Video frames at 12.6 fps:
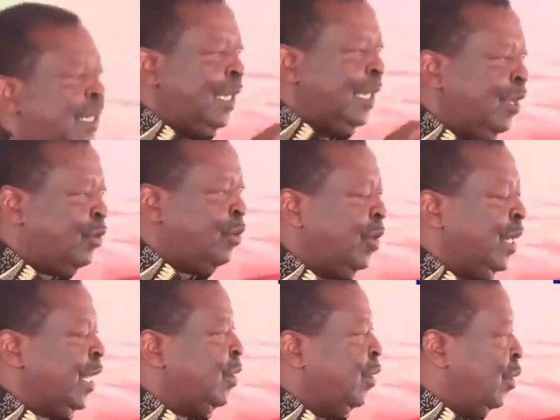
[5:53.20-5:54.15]

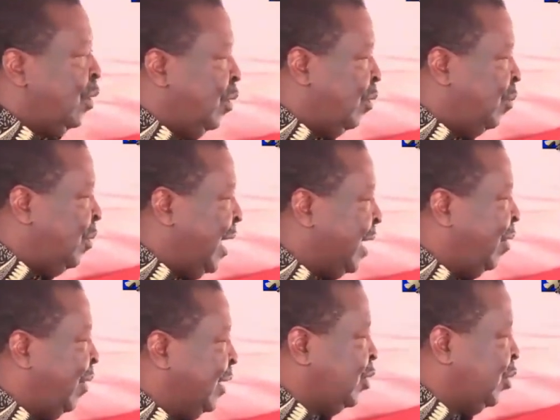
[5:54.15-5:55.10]
ilikuweko
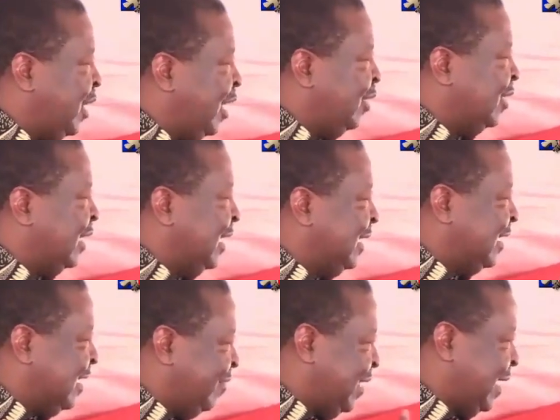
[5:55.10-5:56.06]
mwaka wa
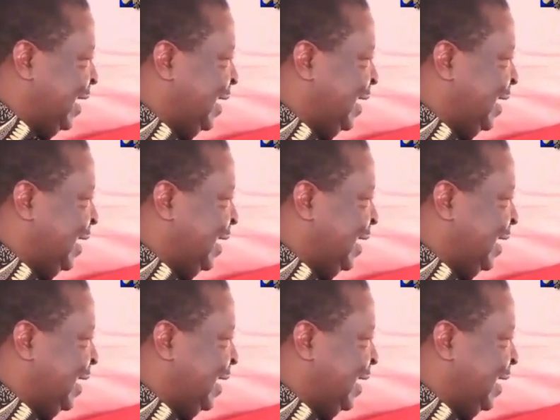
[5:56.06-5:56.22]
2007